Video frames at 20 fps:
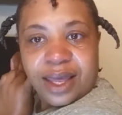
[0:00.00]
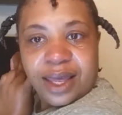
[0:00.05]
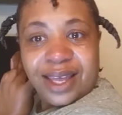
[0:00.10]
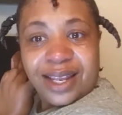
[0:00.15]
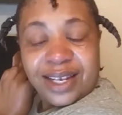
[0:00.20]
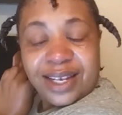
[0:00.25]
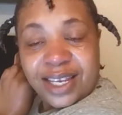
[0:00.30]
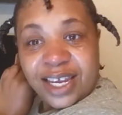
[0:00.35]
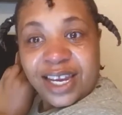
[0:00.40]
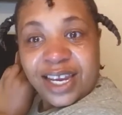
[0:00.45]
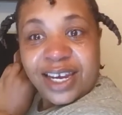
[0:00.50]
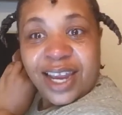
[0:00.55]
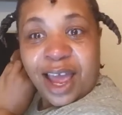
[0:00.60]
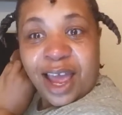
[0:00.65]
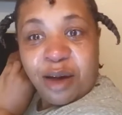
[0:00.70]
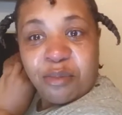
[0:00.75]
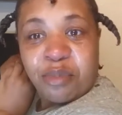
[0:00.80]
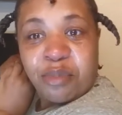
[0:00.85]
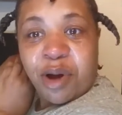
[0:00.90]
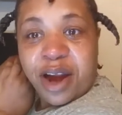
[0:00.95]
It did
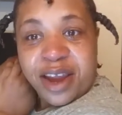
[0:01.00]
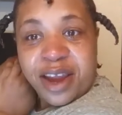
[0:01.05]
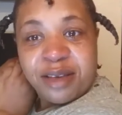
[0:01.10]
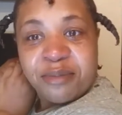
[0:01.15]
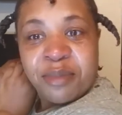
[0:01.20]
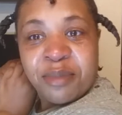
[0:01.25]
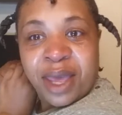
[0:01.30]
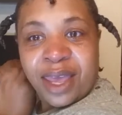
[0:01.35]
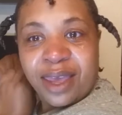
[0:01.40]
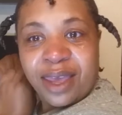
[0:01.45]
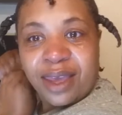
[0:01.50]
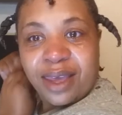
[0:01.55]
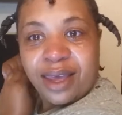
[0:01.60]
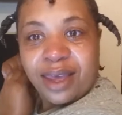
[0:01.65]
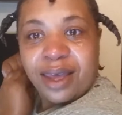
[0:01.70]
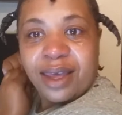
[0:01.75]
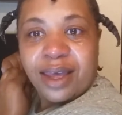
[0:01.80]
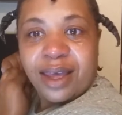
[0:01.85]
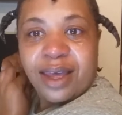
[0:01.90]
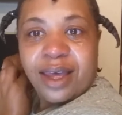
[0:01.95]
not break me.
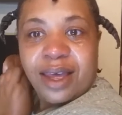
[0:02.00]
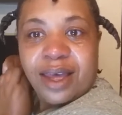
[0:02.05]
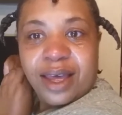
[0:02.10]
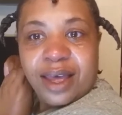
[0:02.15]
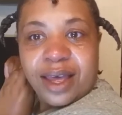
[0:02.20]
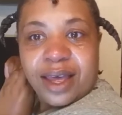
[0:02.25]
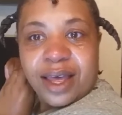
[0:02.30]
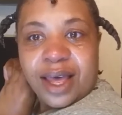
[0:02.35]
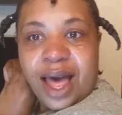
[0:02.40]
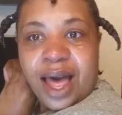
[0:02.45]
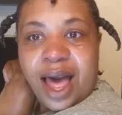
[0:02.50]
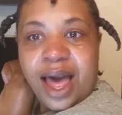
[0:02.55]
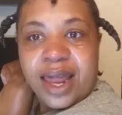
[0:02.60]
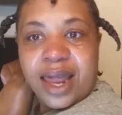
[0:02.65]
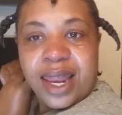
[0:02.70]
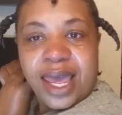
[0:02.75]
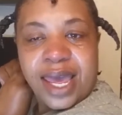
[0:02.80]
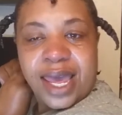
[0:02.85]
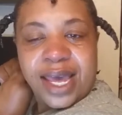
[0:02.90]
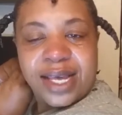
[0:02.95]

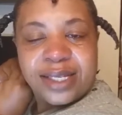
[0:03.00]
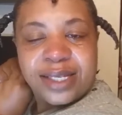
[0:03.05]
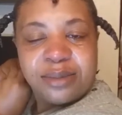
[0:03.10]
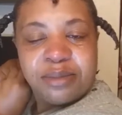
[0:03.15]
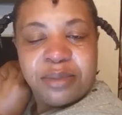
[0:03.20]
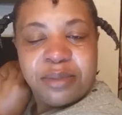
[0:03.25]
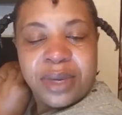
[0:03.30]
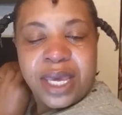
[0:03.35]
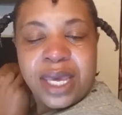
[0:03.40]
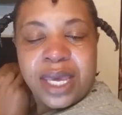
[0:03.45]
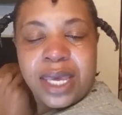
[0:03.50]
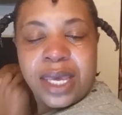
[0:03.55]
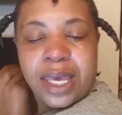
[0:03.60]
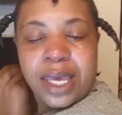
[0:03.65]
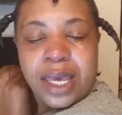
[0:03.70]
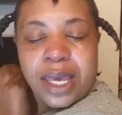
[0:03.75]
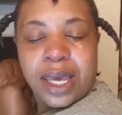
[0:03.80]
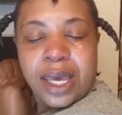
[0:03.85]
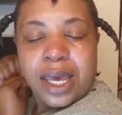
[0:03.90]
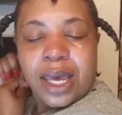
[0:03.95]
God has me
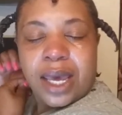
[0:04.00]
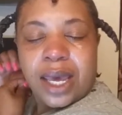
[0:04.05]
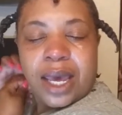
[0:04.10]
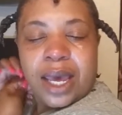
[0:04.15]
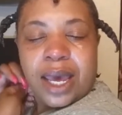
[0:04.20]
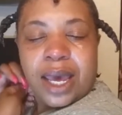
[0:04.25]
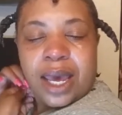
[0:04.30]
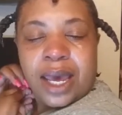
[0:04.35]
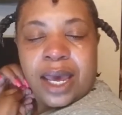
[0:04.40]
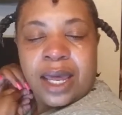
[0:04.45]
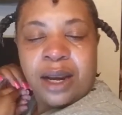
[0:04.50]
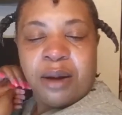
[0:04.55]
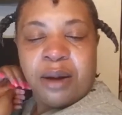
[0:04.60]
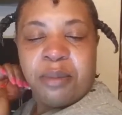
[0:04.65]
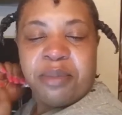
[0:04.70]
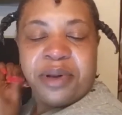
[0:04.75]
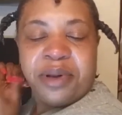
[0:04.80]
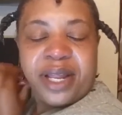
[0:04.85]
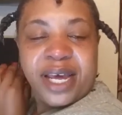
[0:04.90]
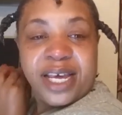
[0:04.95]
in a
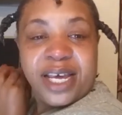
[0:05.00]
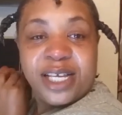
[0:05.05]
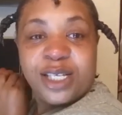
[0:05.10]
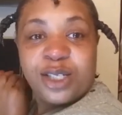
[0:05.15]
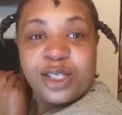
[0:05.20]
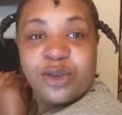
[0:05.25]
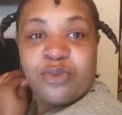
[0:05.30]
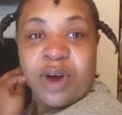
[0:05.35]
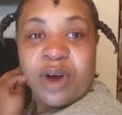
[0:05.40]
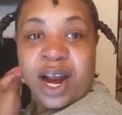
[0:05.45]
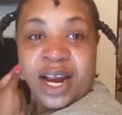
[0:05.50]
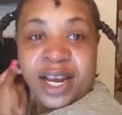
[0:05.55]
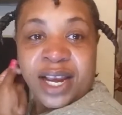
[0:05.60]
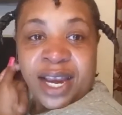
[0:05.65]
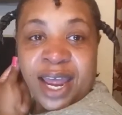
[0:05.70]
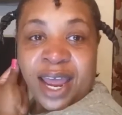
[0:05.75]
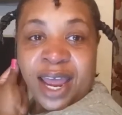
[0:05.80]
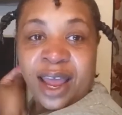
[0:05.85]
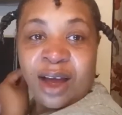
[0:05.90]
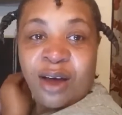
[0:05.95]
place right
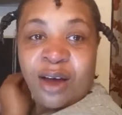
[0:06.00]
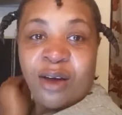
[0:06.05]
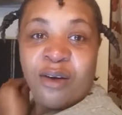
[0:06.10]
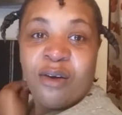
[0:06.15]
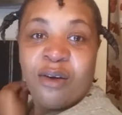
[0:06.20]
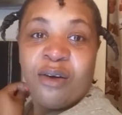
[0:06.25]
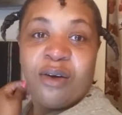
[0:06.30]
now